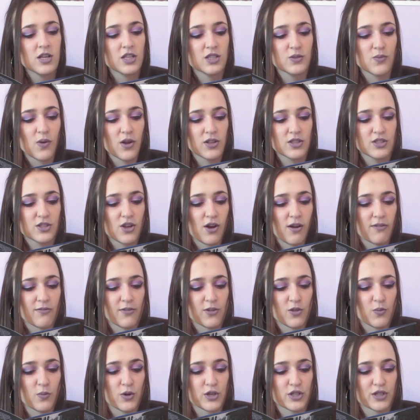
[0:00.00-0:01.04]
Swan song
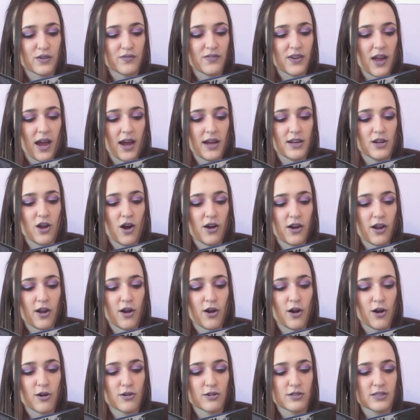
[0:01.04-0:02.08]
for the wish of night, God it
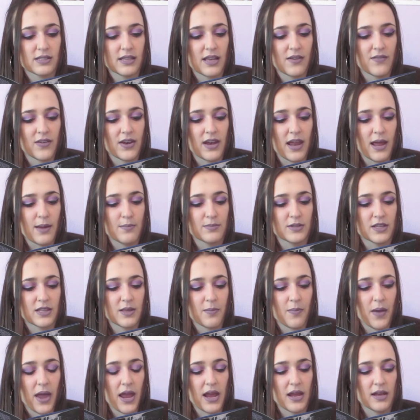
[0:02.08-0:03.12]
hurts, give a name to the
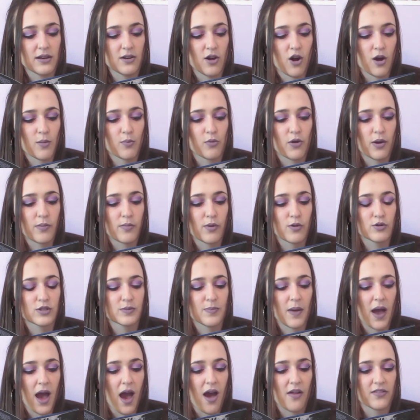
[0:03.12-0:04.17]
pain, our primrose
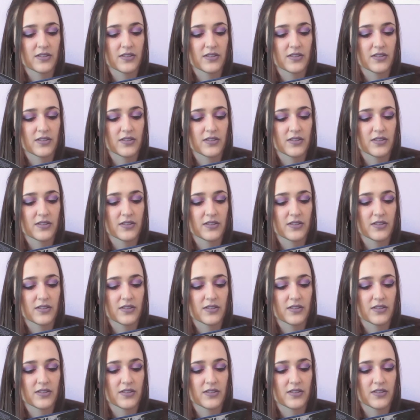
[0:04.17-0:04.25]
path